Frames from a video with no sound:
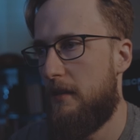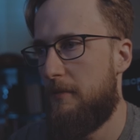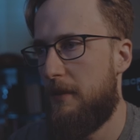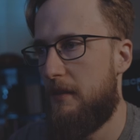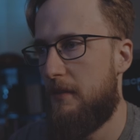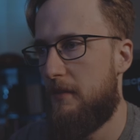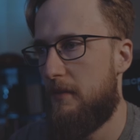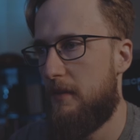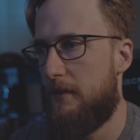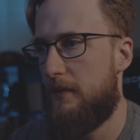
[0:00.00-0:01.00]
You
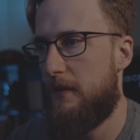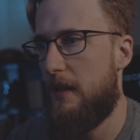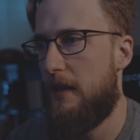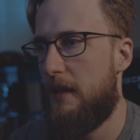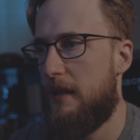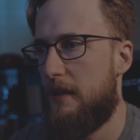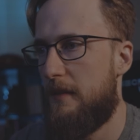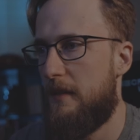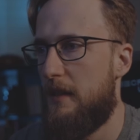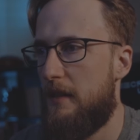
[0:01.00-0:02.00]
can and now you can
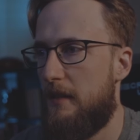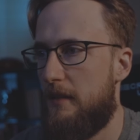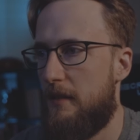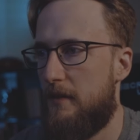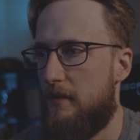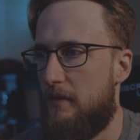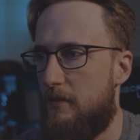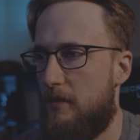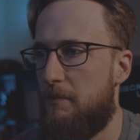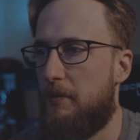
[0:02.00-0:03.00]
see this is
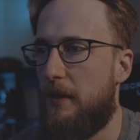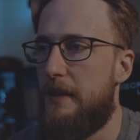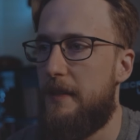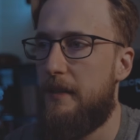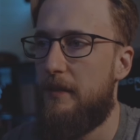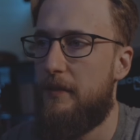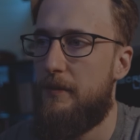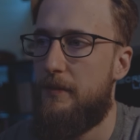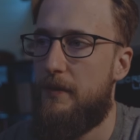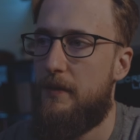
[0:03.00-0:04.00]
just placing
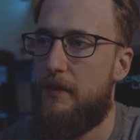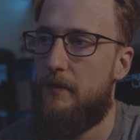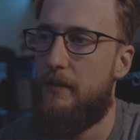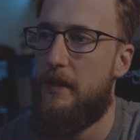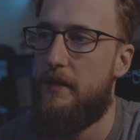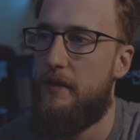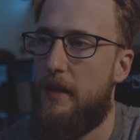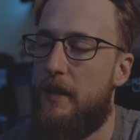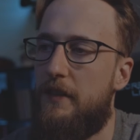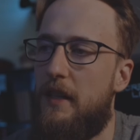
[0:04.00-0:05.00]
those around.
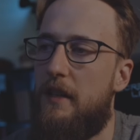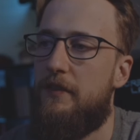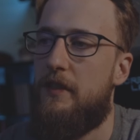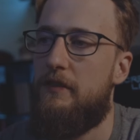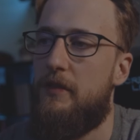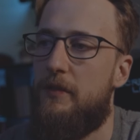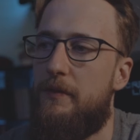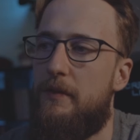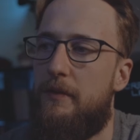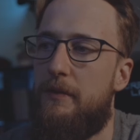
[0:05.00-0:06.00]
After I've
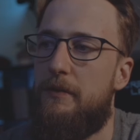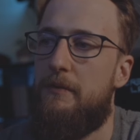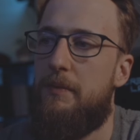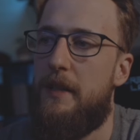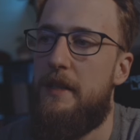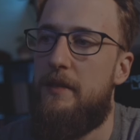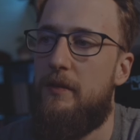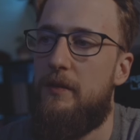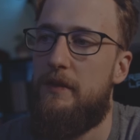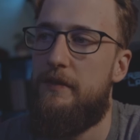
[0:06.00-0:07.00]
gone through and placed
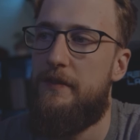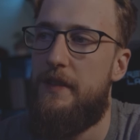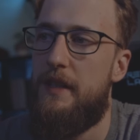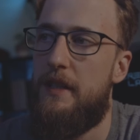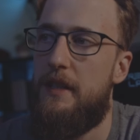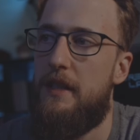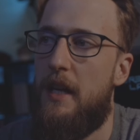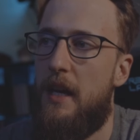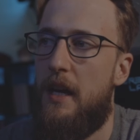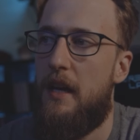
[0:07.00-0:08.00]
all of the
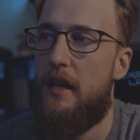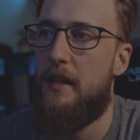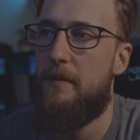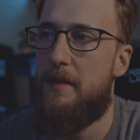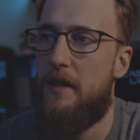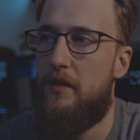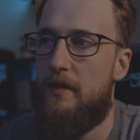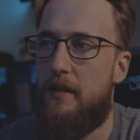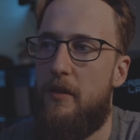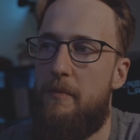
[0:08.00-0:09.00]

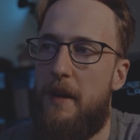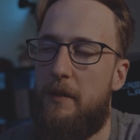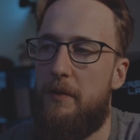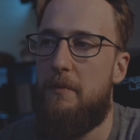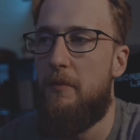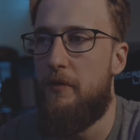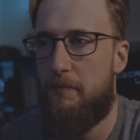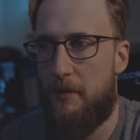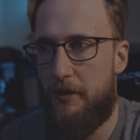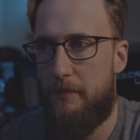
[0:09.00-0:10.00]
stitches, I'll go back with the move
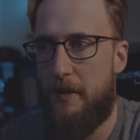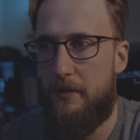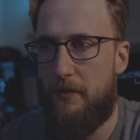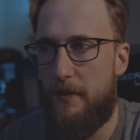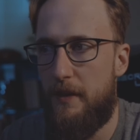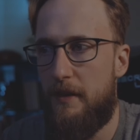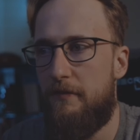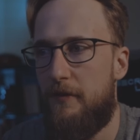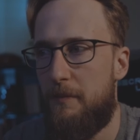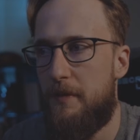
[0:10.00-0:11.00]
brush and make sure that it
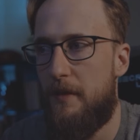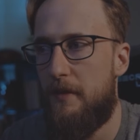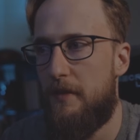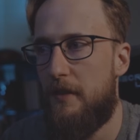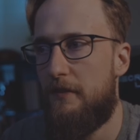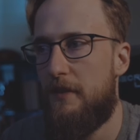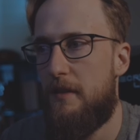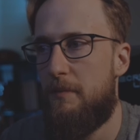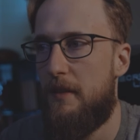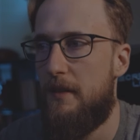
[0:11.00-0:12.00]
conforms to the
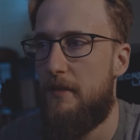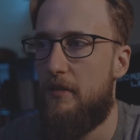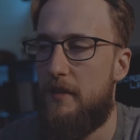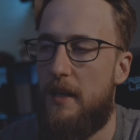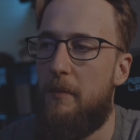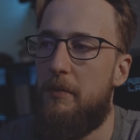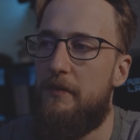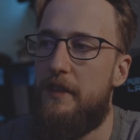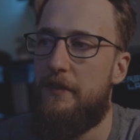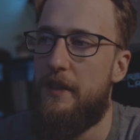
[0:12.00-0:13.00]
surface, but these are just a couple
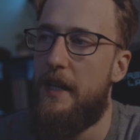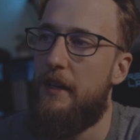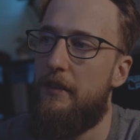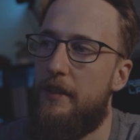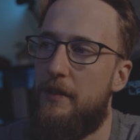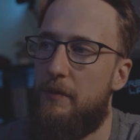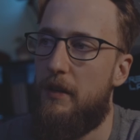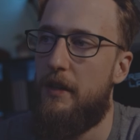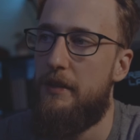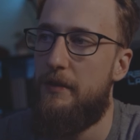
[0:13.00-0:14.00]
of different areas
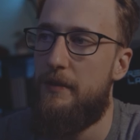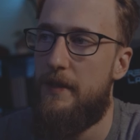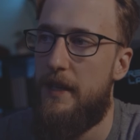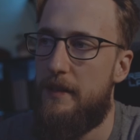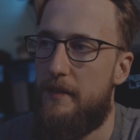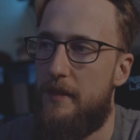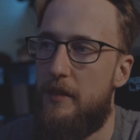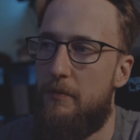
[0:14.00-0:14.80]
where I use that stitch